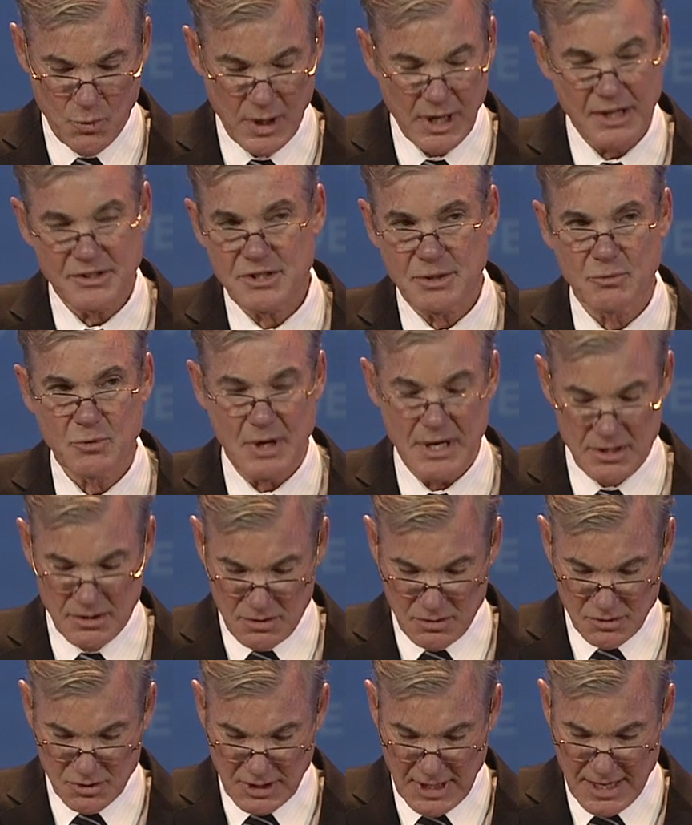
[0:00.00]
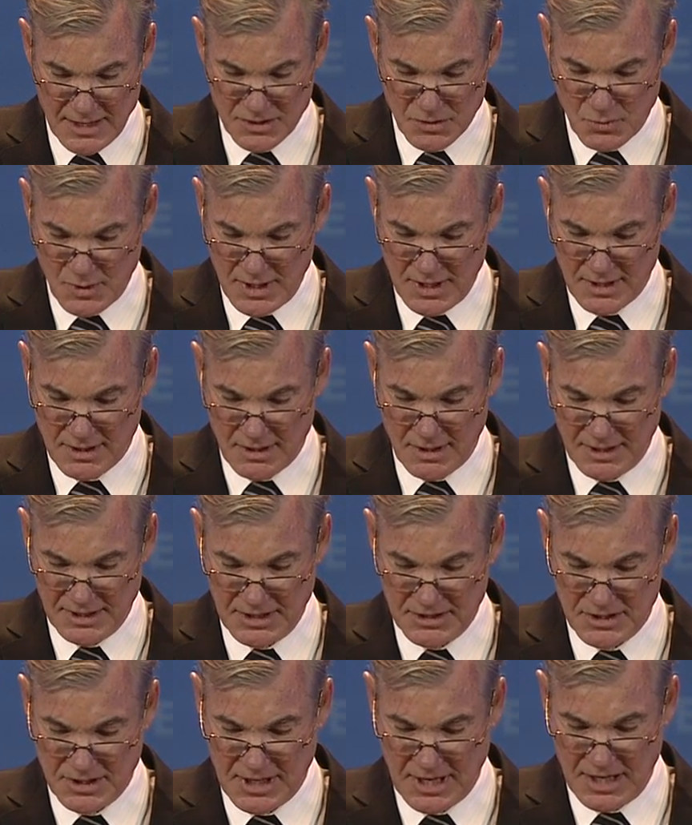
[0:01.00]
We got some great news last week
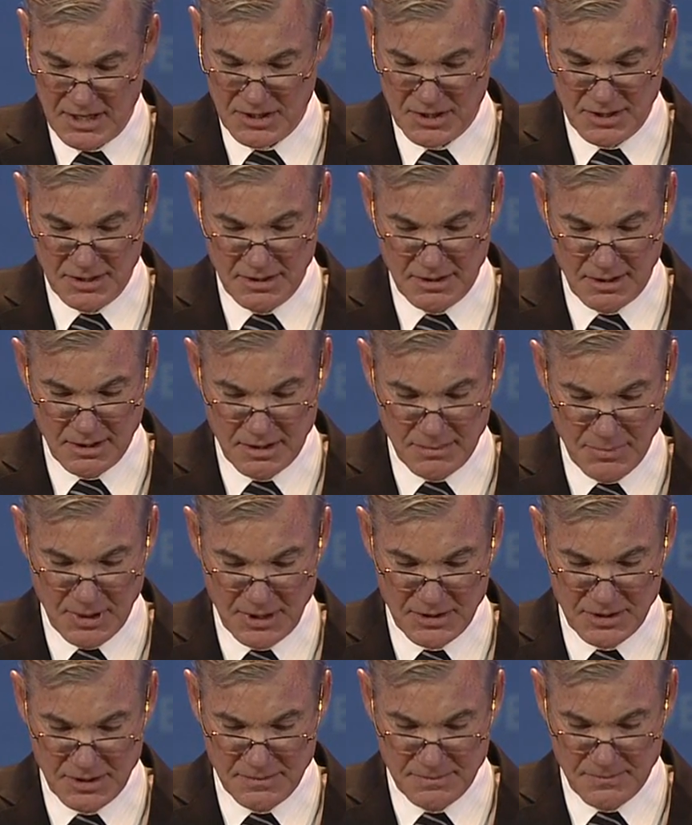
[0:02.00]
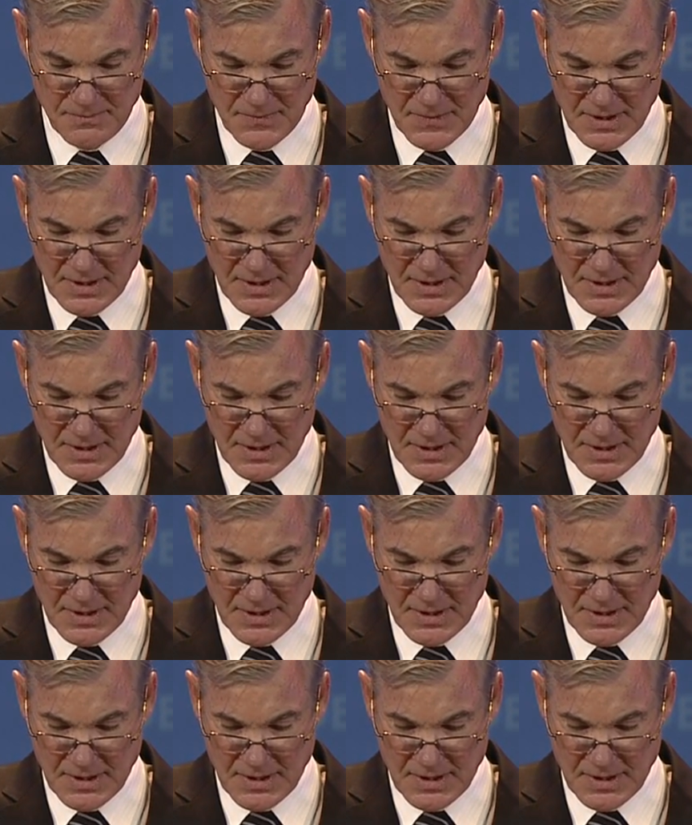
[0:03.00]
on education, on the budget.